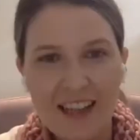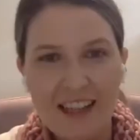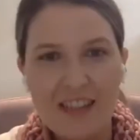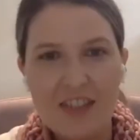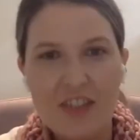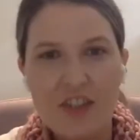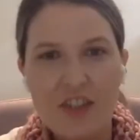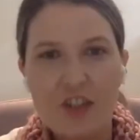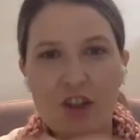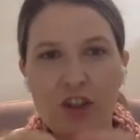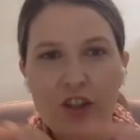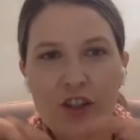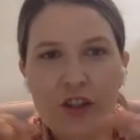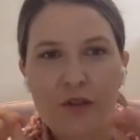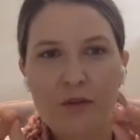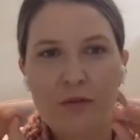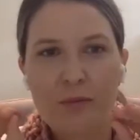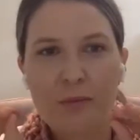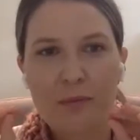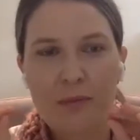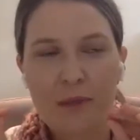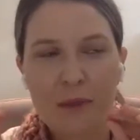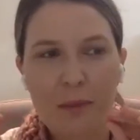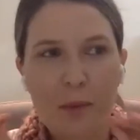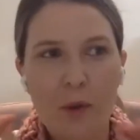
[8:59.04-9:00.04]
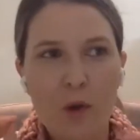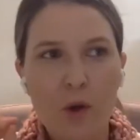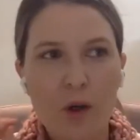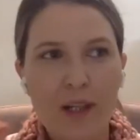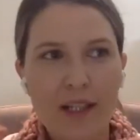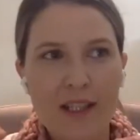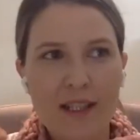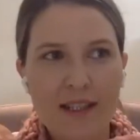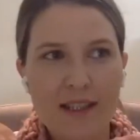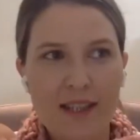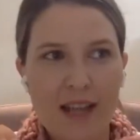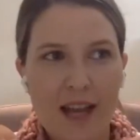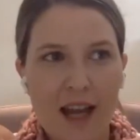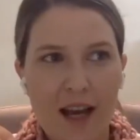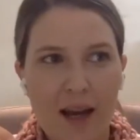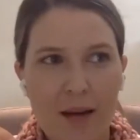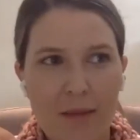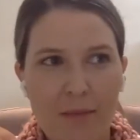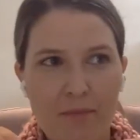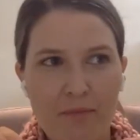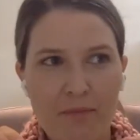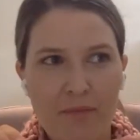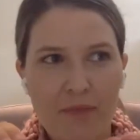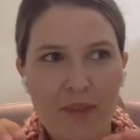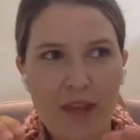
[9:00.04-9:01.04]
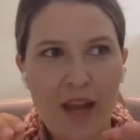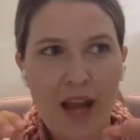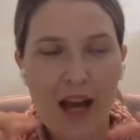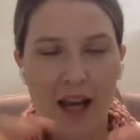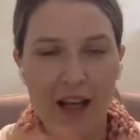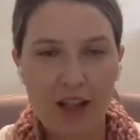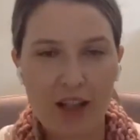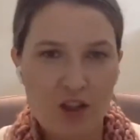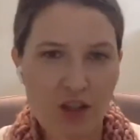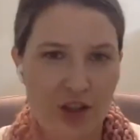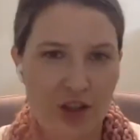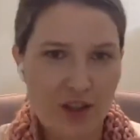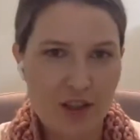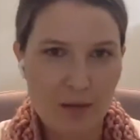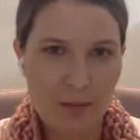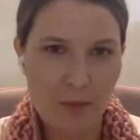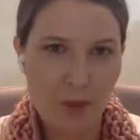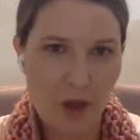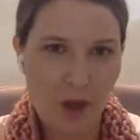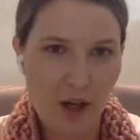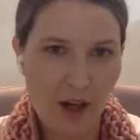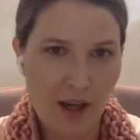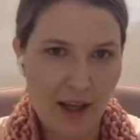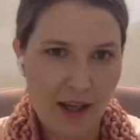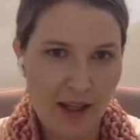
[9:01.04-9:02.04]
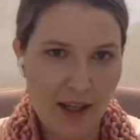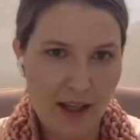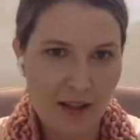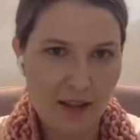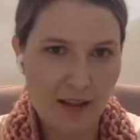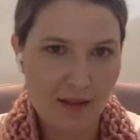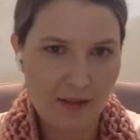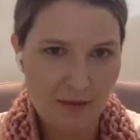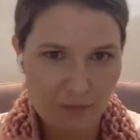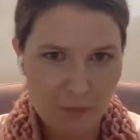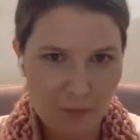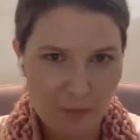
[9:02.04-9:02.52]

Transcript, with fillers: Okay. So the the points um, are just to buy